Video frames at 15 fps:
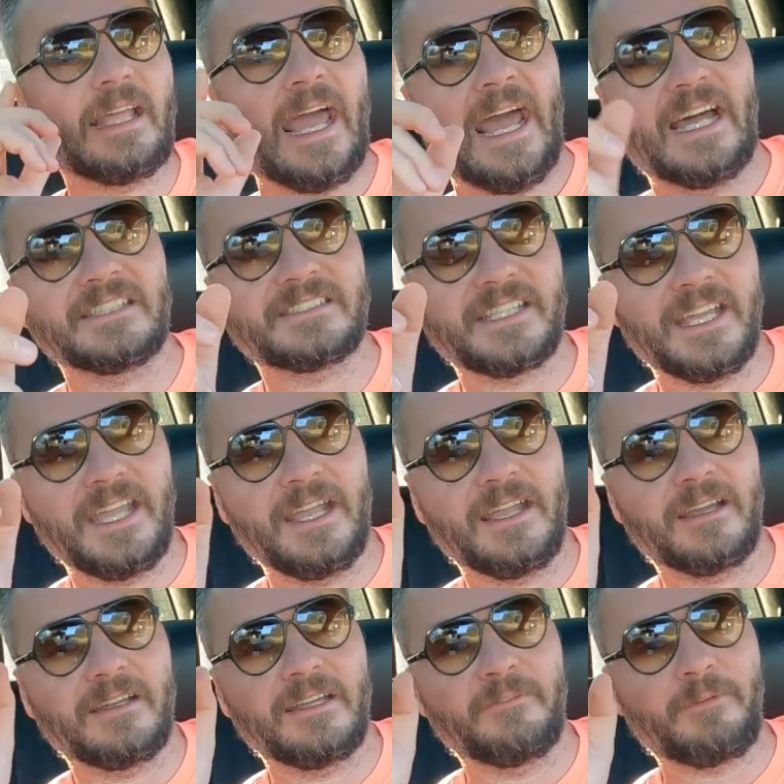
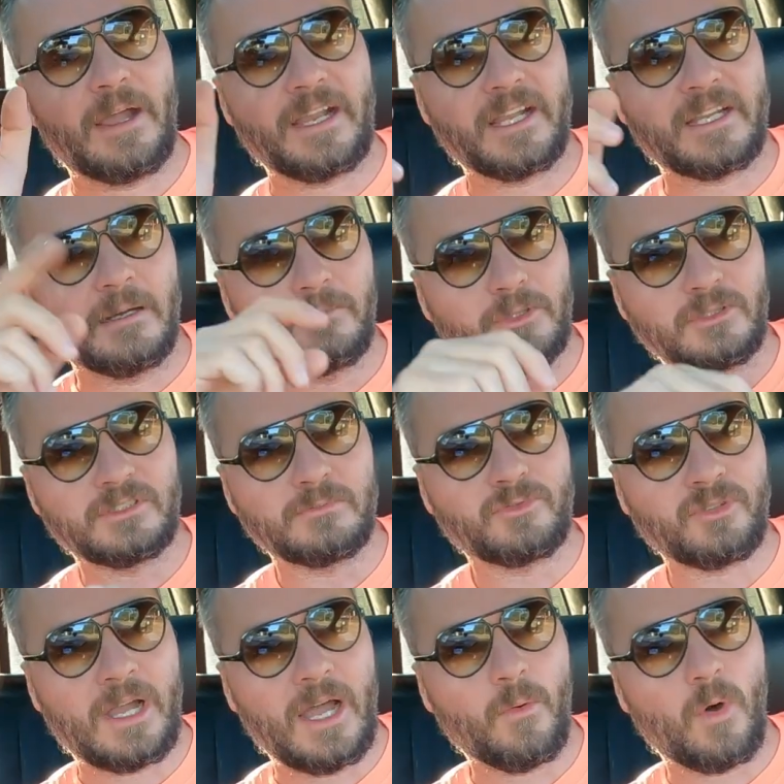asking if I could come do some
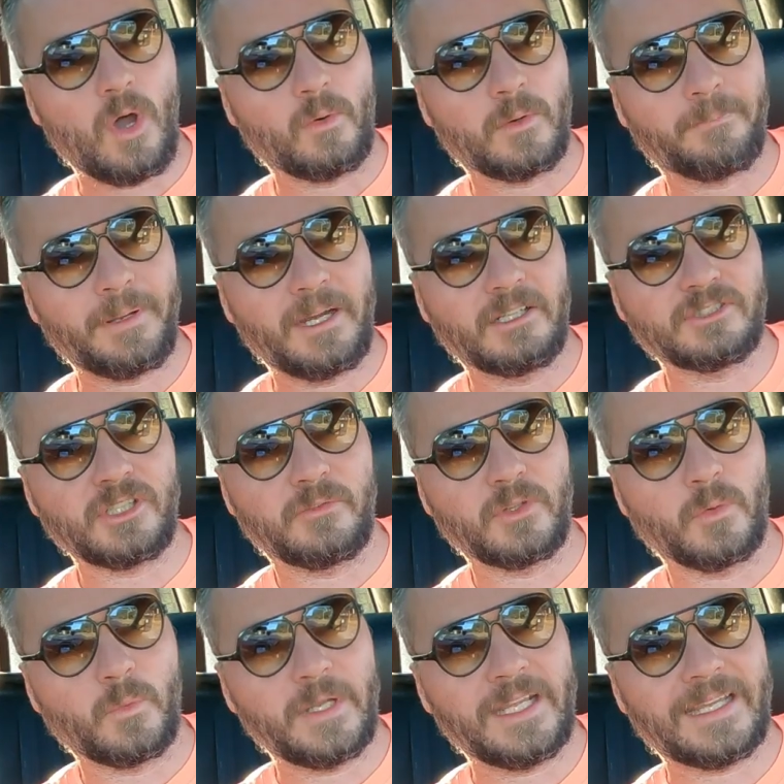drywall repairs over
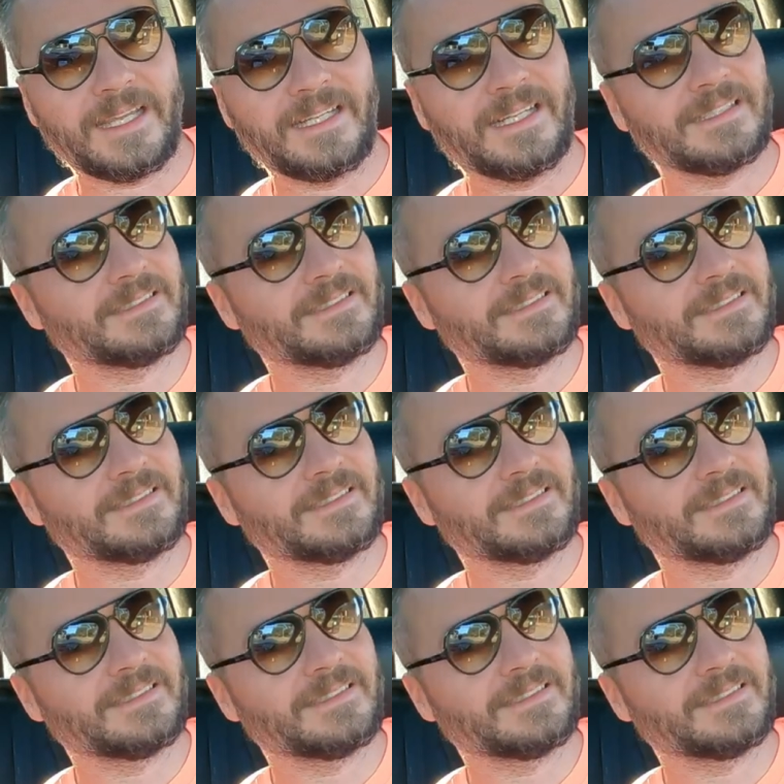the weekend.